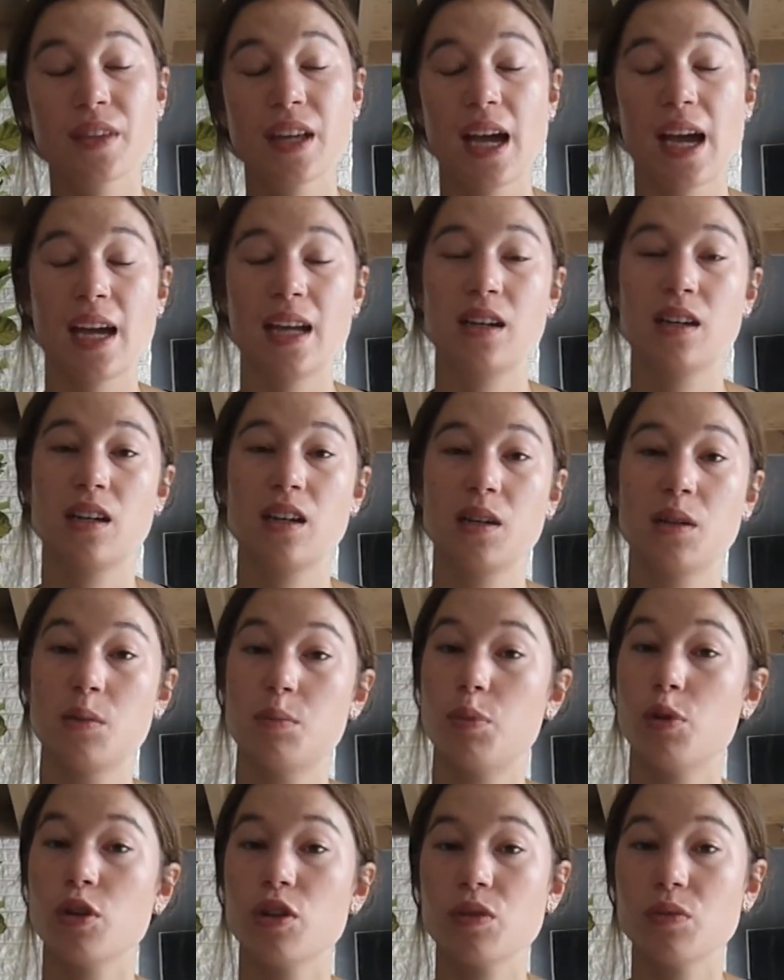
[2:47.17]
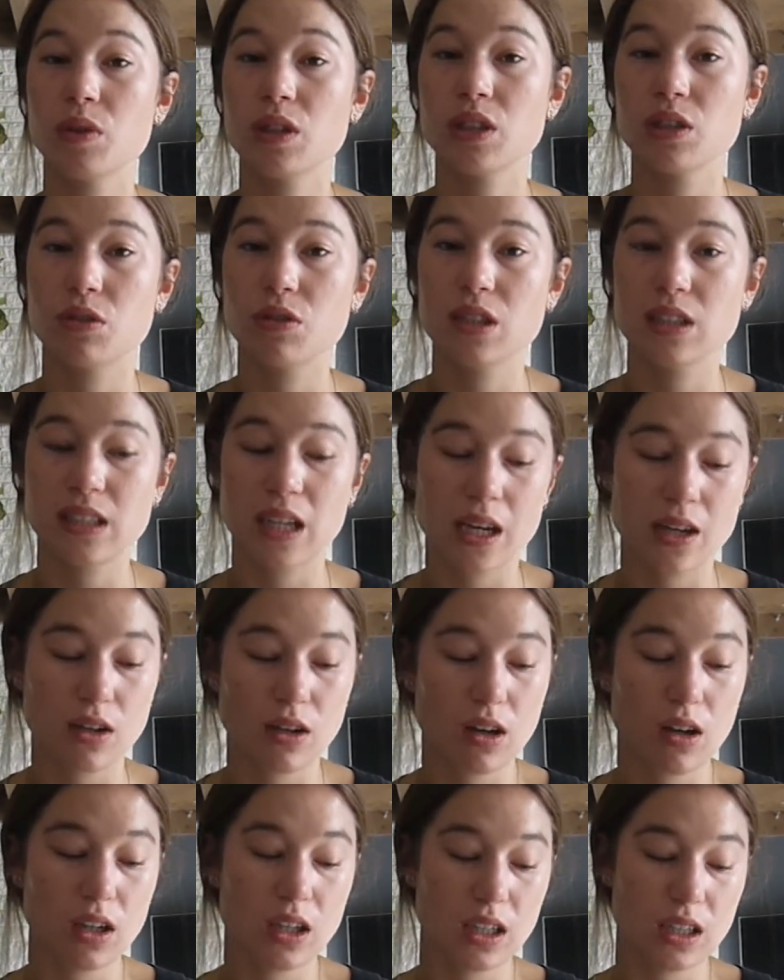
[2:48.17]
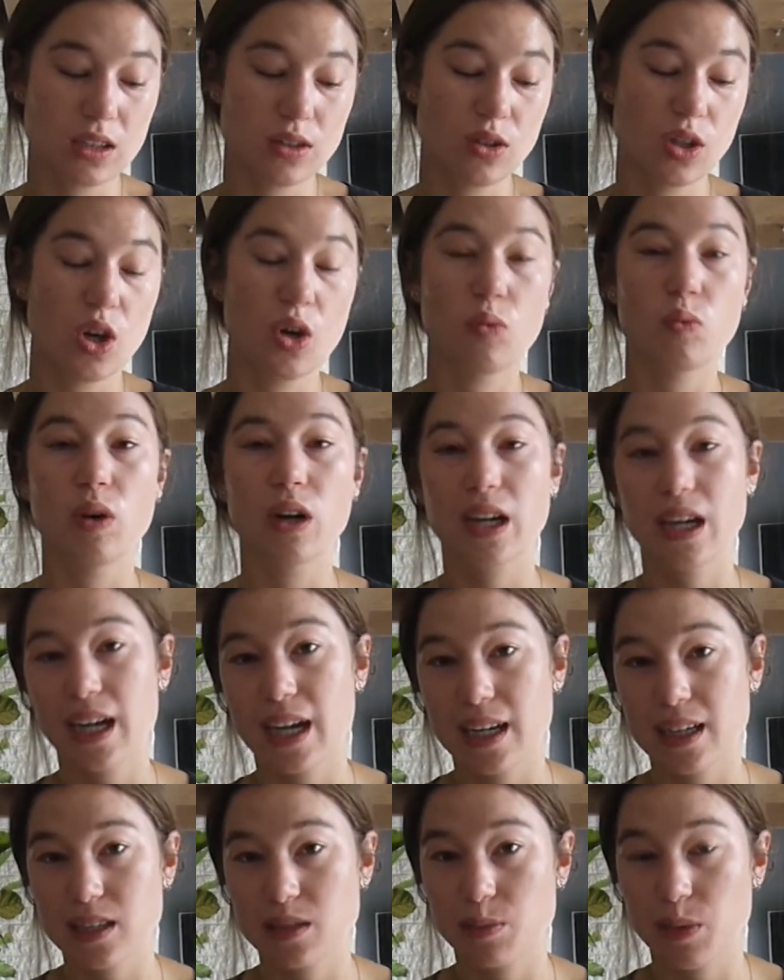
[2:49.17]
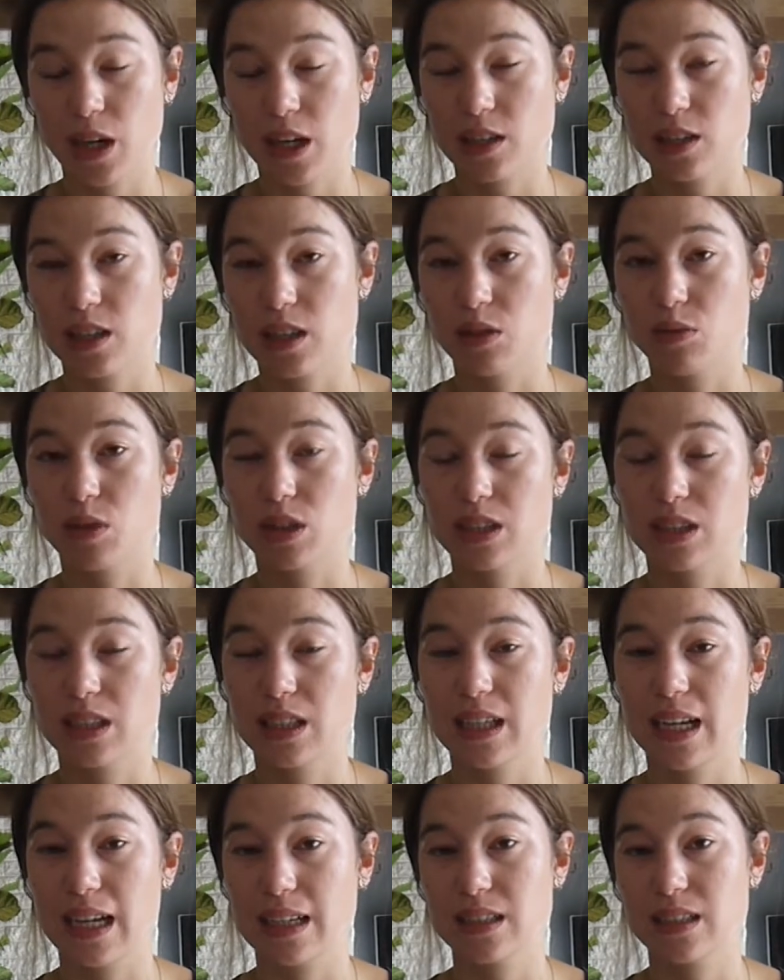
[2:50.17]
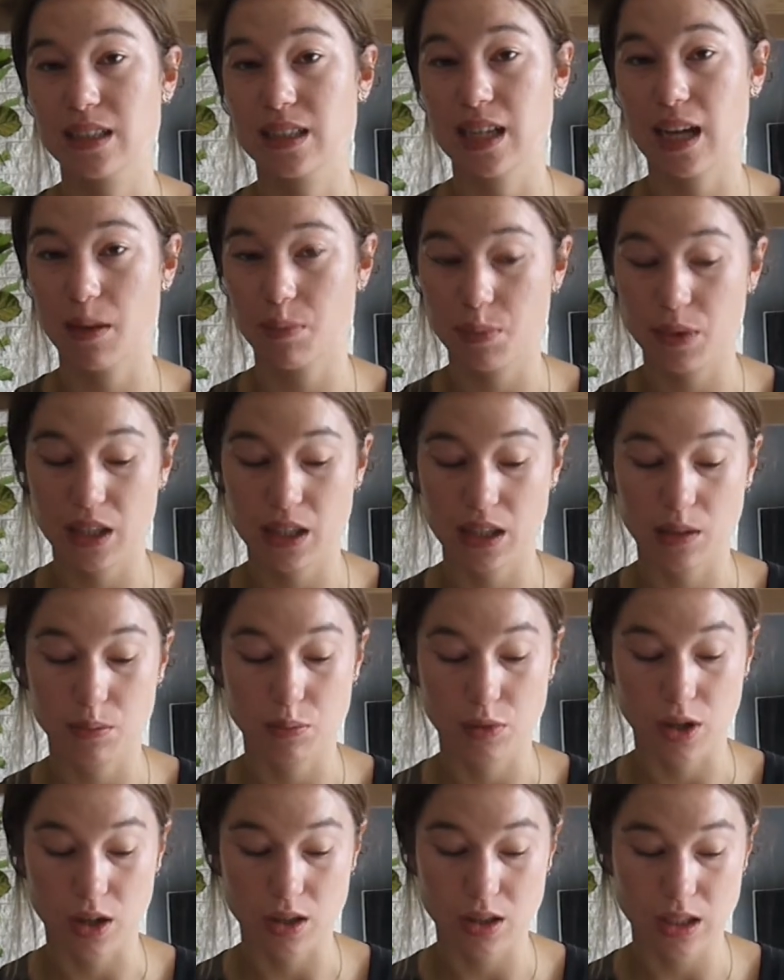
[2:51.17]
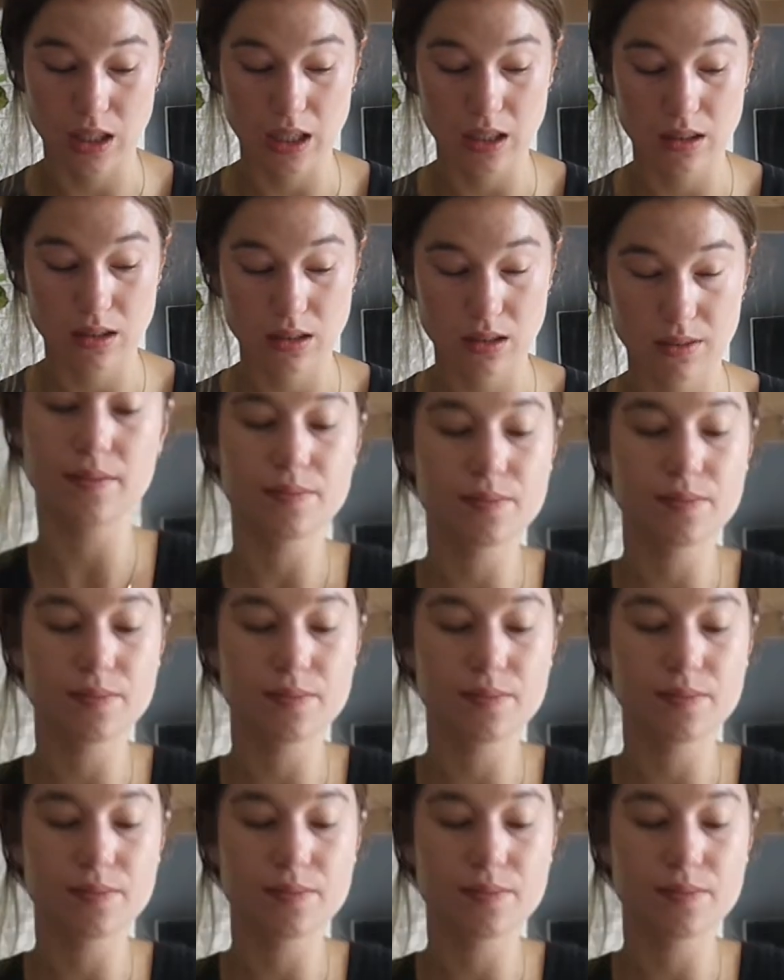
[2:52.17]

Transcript: And an important one to always end on is, what can I expect? Like, what's the next step in the process?